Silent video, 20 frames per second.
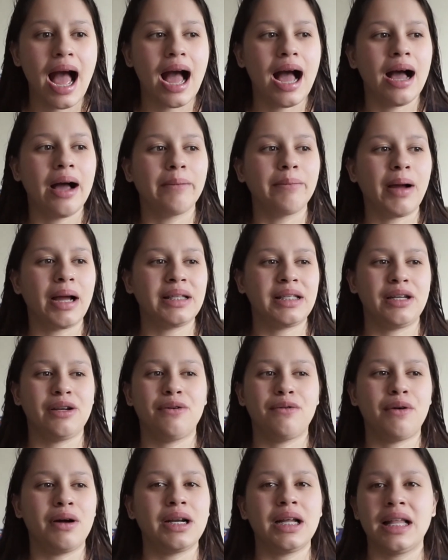I
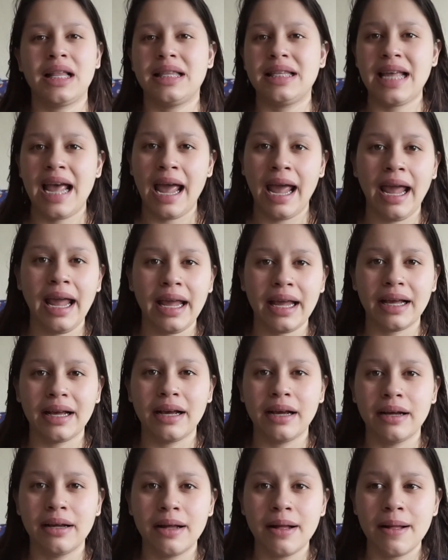didn't want to take